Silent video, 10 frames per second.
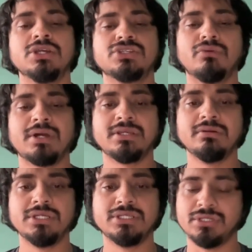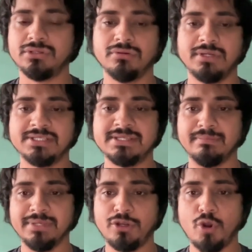So what you need to do is
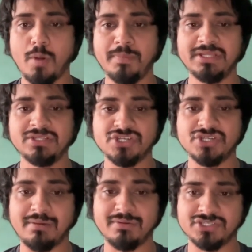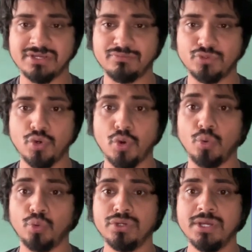simply copy the JavaScript
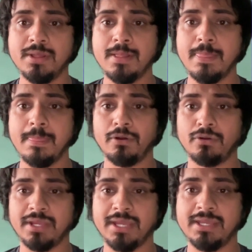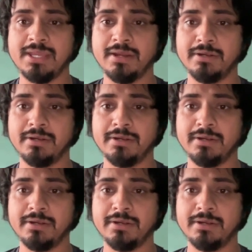code, okay,